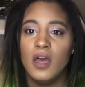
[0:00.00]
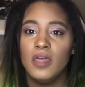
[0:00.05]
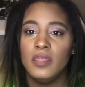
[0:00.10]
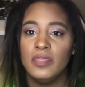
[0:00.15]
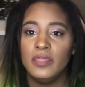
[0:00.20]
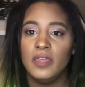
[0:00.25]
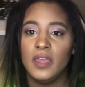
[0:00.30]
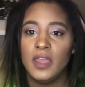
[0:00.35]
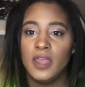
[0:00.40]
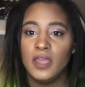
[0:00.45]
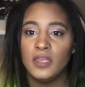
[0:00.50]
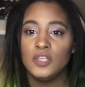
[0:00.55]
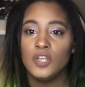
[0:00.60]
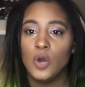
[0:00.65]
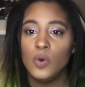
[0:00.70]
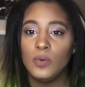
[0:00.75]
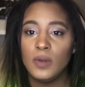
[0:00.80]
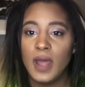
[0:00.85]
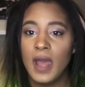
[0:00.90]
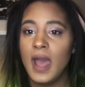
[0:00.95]
they
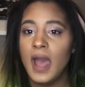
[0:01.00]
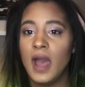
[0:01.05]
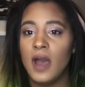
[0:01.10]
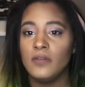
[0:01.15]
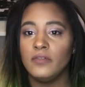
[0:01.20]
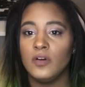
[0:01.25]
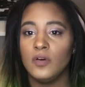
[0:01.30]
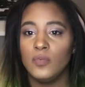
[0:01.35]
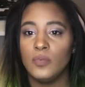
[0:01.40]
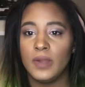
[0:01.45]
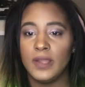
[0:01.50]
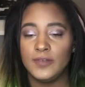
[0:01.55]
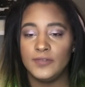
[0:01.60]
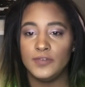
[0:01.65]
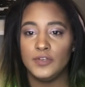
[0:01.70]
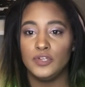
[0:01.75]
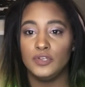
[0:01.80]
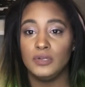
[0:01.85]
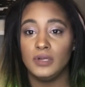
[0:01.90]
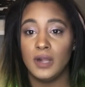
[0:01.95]
don't have a way
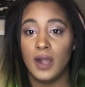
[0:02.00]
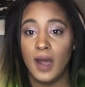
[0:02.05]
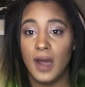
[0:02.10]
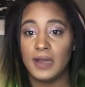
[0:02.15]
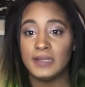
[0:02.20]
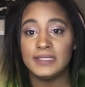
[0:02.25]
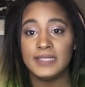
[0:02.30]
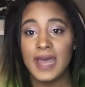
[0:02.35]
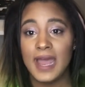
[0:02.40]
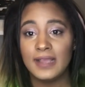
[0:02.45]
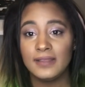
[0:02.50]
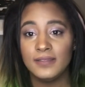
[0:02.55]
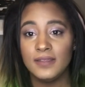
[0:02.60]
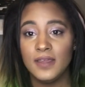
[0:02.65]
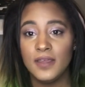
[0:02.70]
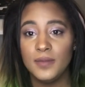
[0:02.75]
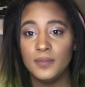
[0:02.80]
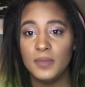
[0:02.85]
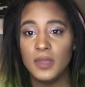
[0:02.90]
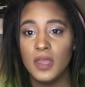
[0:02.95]
for you to contact
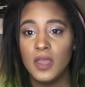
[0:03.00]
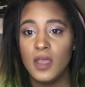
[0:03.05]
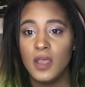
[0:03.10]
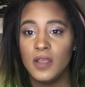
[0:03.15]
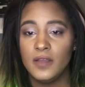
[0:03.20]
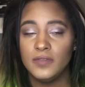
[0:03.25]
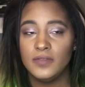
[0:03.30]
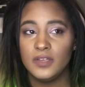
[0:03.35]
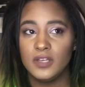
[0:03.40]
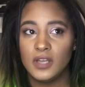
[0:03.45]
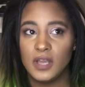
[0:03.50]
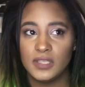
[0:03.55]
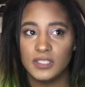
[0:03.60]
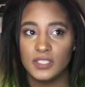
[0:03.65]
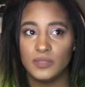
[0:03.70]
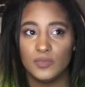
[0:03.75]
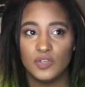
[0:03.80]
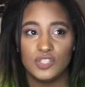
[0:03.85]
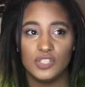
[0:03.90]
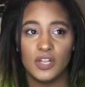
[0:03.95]
them via
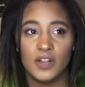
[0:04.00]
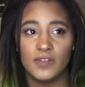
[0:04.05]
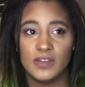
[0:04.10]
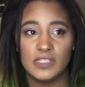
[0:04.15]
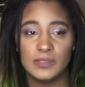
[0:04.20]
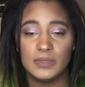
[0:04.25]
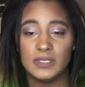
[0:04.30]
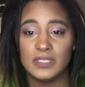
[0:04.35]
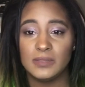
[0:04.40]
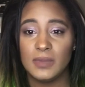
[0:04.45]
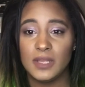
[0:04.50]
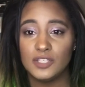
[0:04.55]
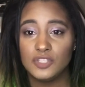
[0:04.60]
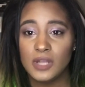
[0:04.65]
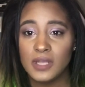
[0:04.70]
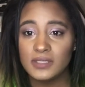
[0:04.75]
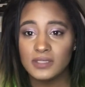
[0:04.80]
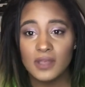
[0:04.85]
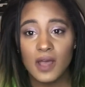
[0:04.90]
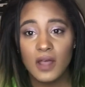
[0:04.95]
customer service, because my
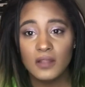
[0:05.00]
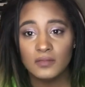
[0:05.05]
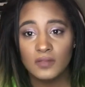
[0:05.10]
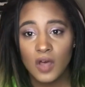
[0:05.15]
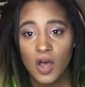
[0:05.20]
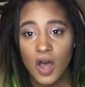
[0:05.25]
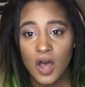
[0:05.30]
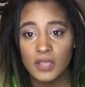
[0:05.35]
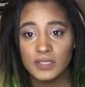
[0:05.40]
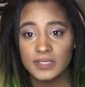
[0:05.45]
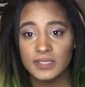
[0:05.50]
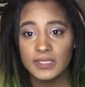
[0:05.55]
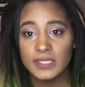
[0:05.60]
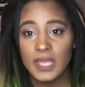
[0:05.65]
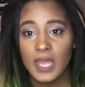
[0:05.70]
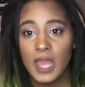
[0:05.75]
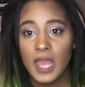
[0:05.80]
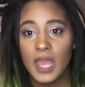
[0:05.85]
dress got lost,